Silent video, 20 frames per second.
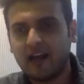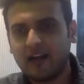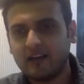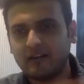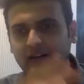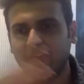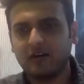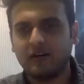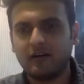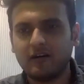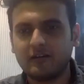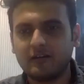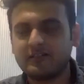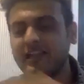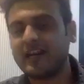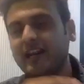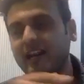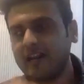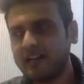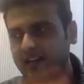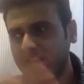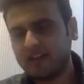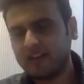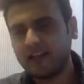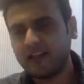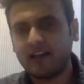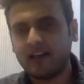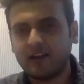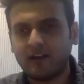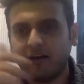and
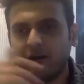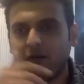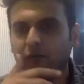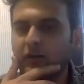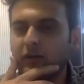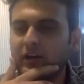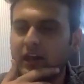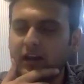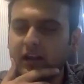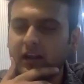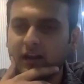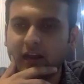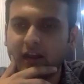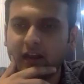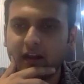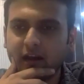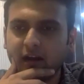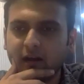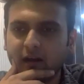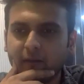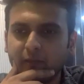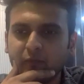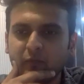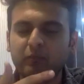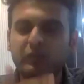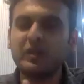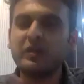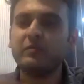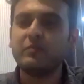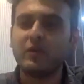then working in a
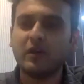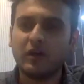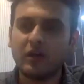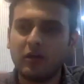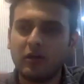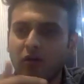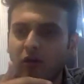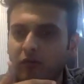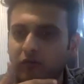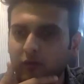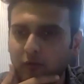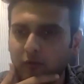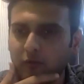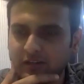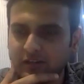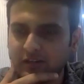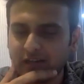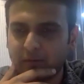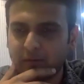premier law firm, which